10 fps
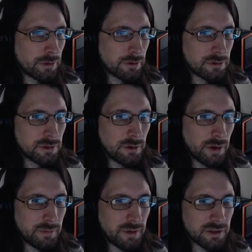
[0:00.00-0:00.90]
So
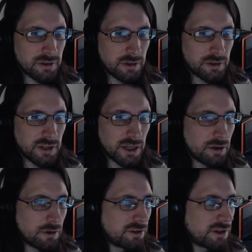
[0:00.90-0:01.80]
I'm actually going to take
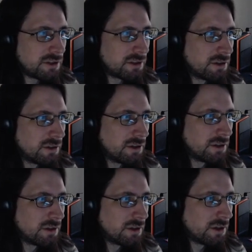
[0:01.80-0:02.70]
all these
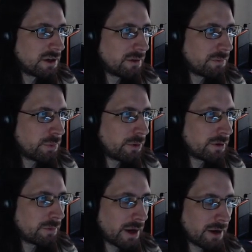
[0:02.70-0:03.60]
and put
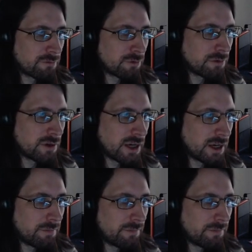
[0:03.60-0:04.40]
them after name.